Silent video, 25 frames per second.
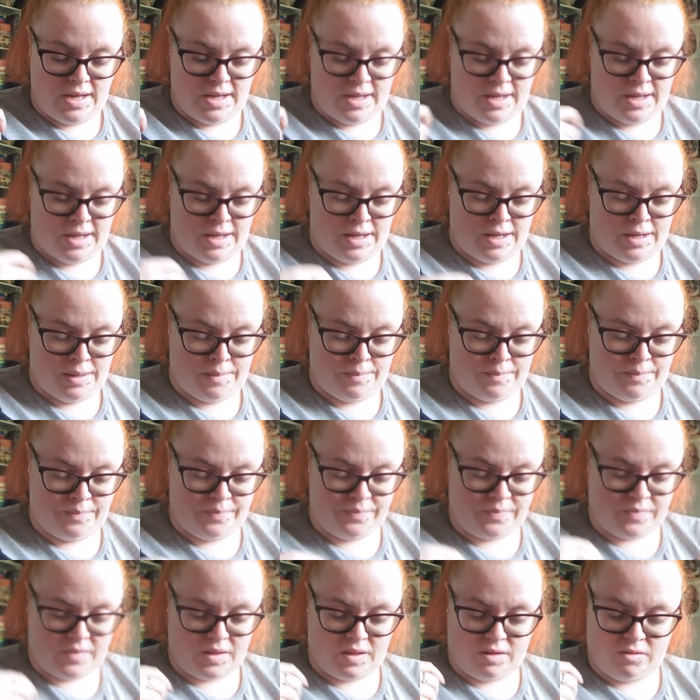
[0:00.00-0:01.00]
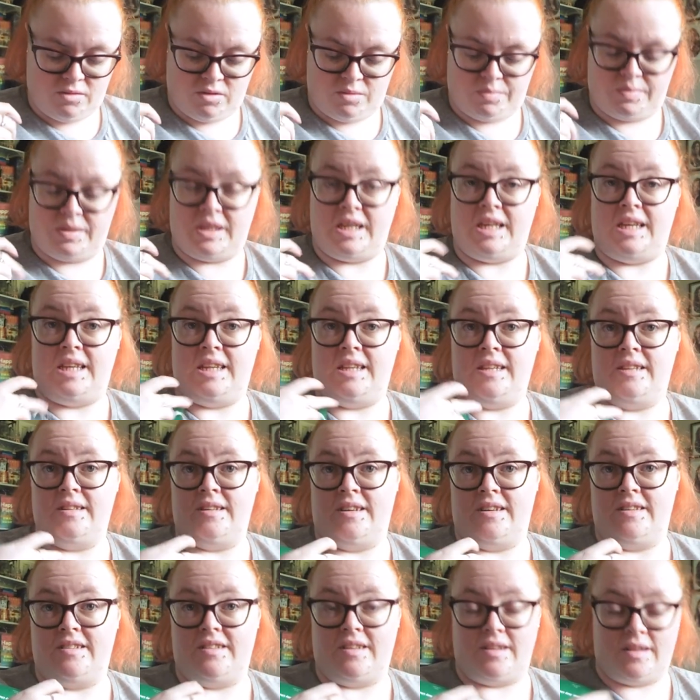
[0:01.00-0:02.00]
would be
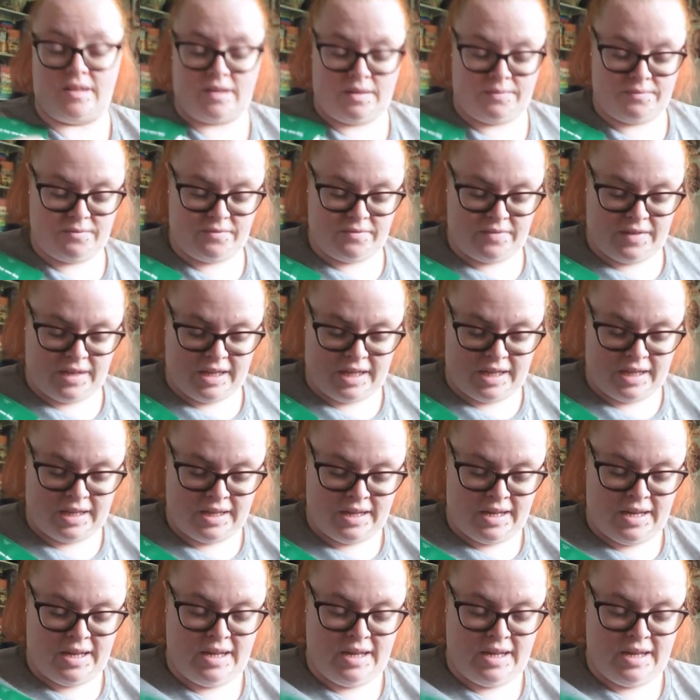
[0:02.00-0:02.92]
nice and comfy.